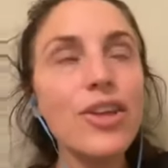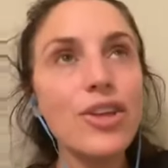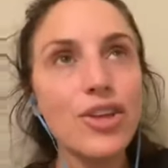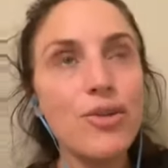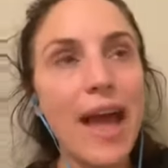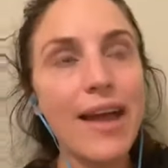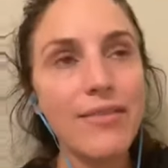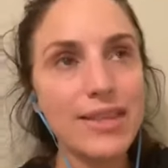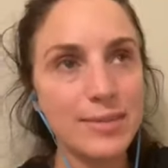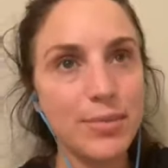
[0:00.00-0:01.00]
you have
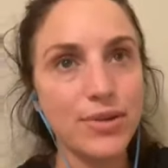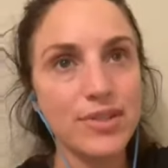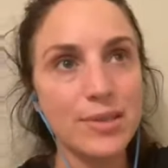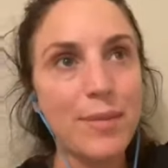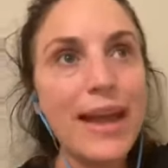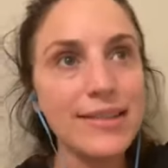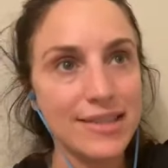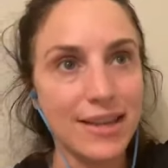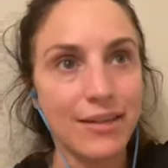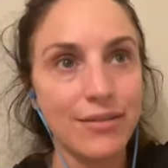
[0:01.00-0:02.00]
this
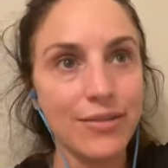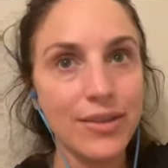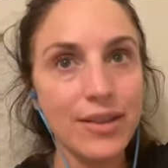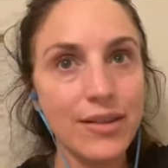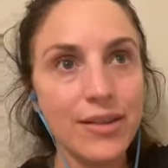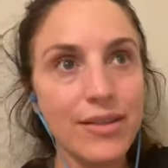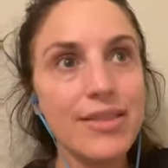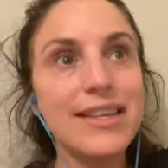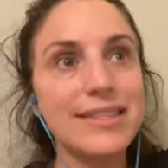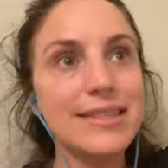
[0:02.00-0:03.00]
perspective,
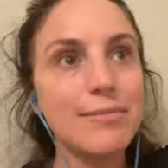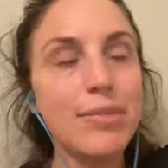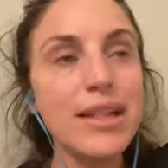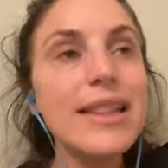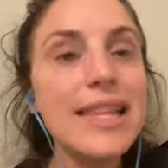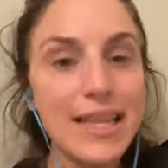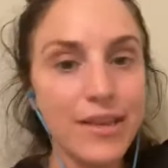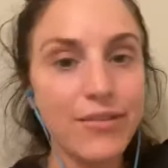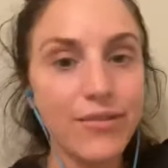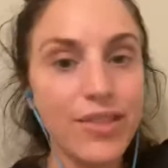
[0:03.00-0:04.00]
this
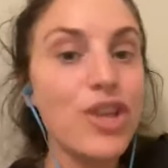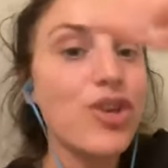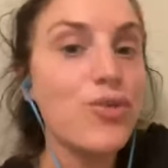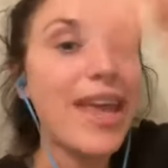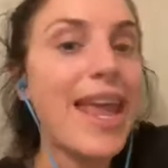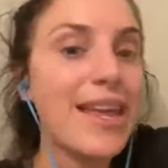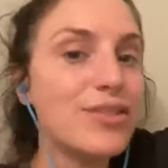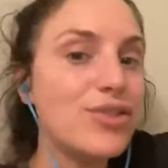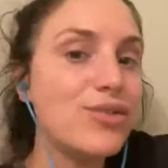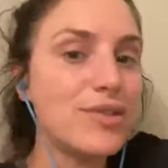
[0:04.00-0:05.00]
belief that you can't
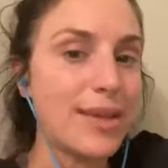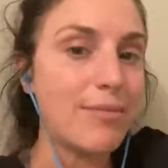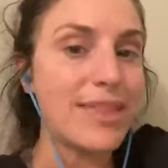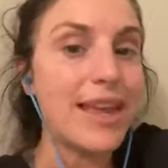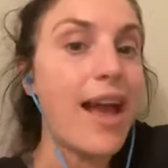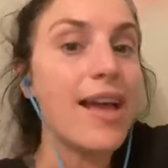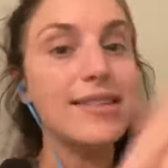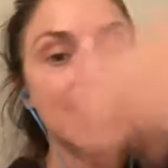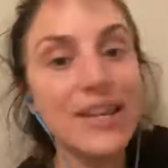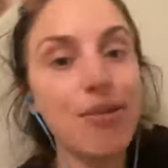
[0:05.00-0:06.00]
do something
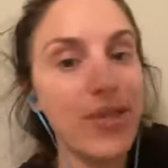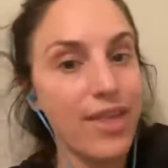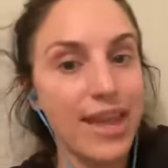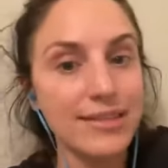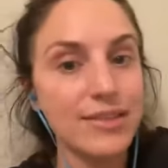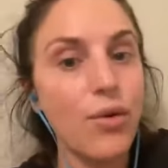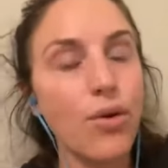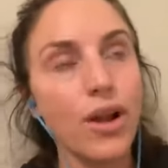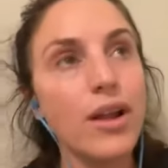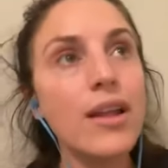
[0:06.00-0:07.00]
until this,
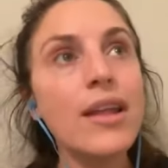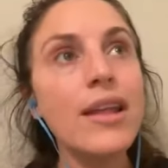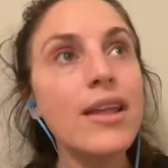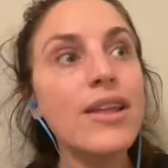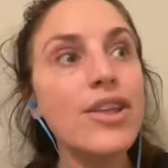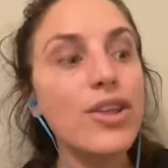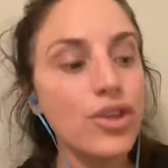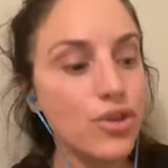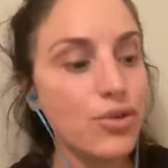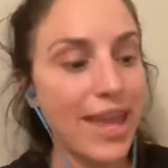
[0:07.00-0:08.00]
or
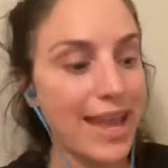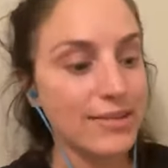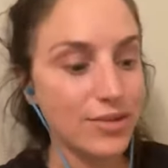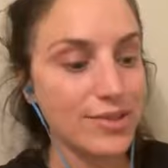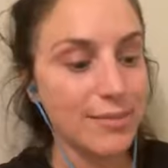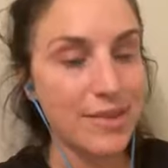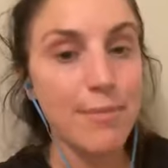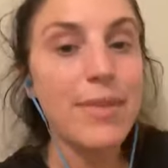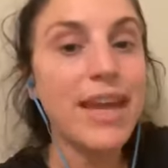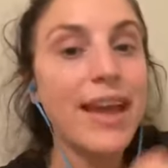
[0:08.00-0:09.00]
you can't do something
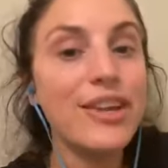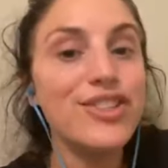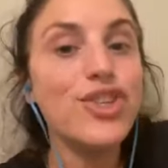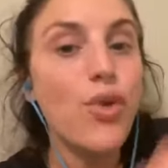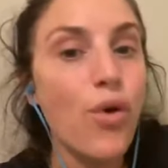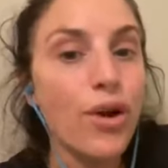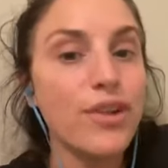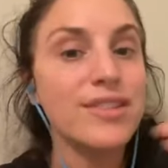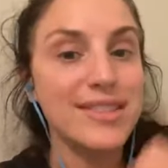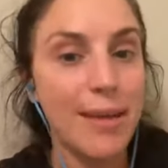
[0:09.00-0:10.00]
because you're
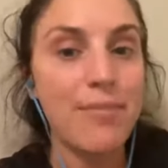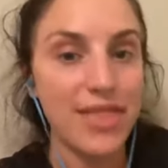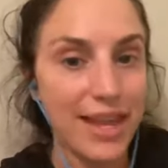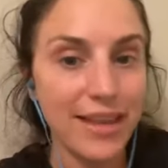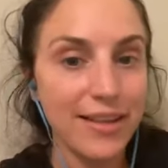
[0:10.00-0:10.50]
something.